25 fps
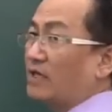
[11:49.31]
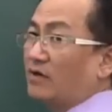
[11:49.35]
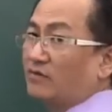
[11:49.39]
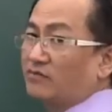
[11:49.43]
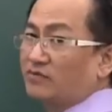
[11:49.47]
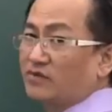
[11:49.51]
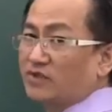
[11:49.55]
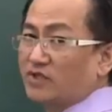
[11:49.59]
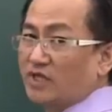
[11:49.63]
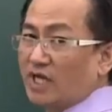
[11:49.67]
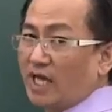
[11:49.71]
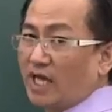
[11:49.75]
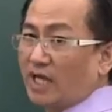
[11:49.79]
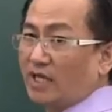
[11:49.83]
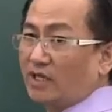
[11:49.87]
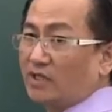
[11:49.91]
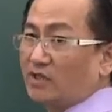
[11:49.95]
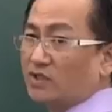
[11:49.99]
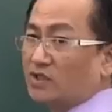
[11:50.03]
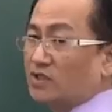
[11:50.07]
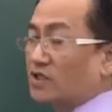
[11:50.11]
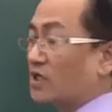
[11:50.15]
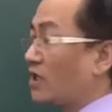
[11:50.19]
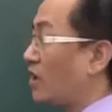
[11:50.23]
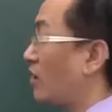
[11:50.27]
of
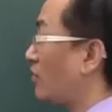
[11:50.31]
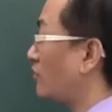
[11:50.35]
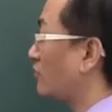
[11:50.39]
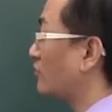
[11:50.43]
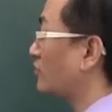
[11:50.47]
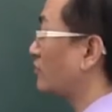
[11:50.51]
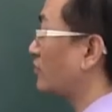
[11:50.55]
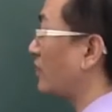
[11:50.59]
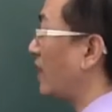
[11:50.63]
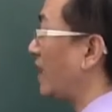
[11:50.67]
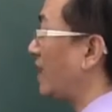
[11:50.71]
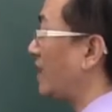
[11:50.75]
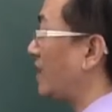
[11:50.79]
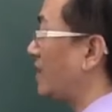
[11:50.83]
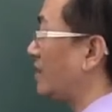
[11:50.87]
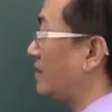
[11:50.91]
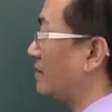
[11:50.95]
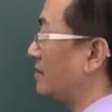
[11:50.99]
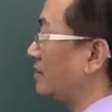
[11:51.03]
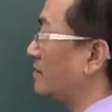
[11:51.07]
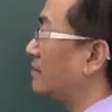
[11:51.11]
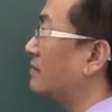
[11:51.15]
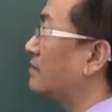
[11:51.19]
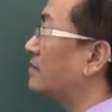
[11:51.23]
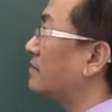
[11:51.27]
change of gradient